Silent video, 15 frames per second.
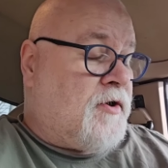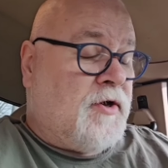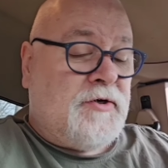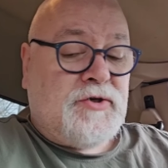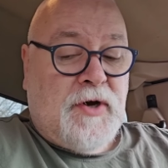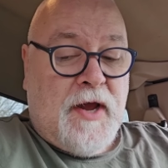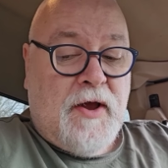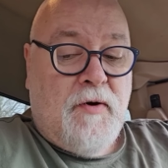
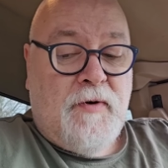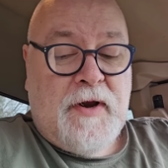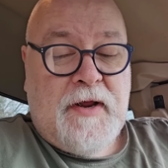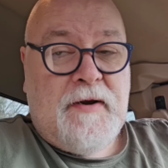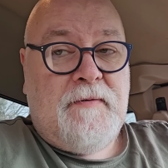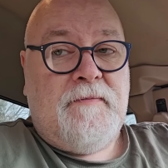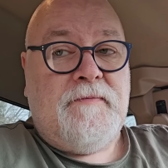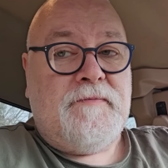could try going
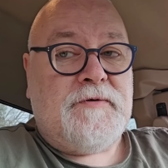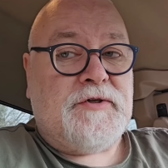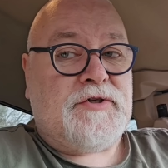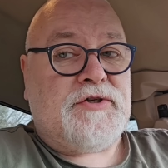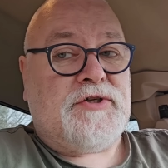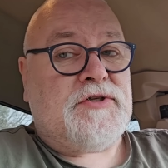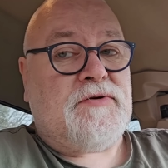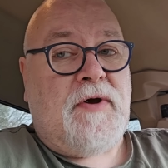in
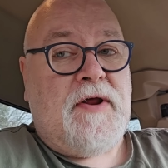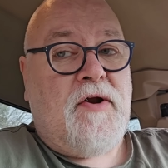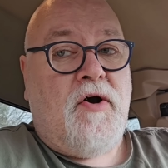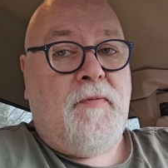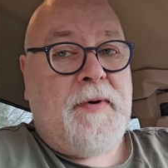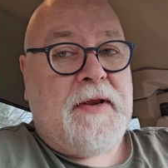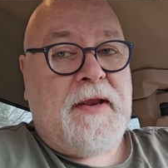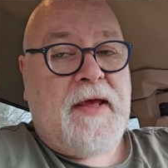just straight
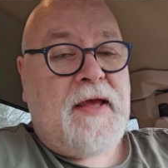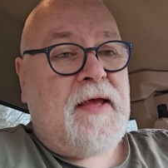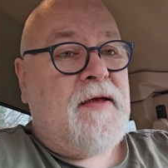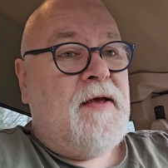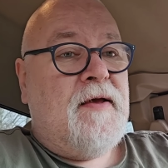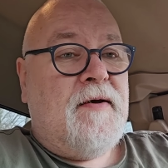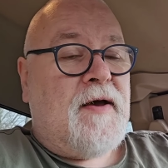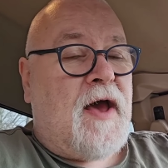OBD.
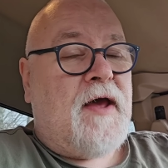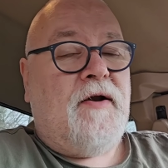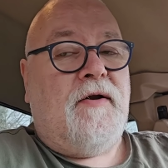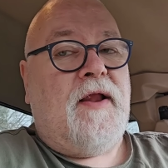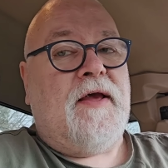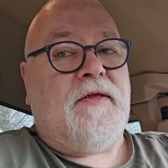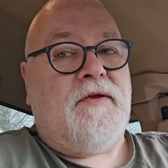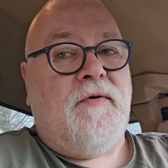I
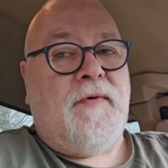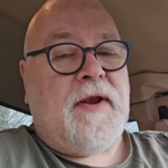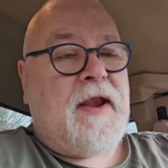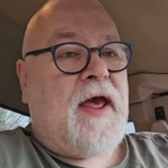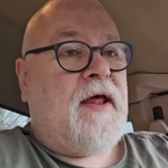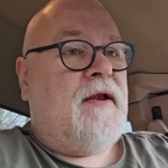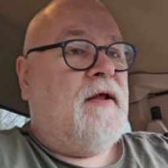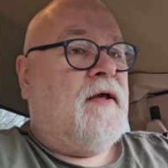don't like doing
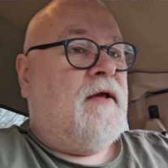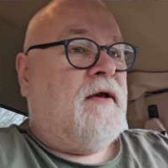that.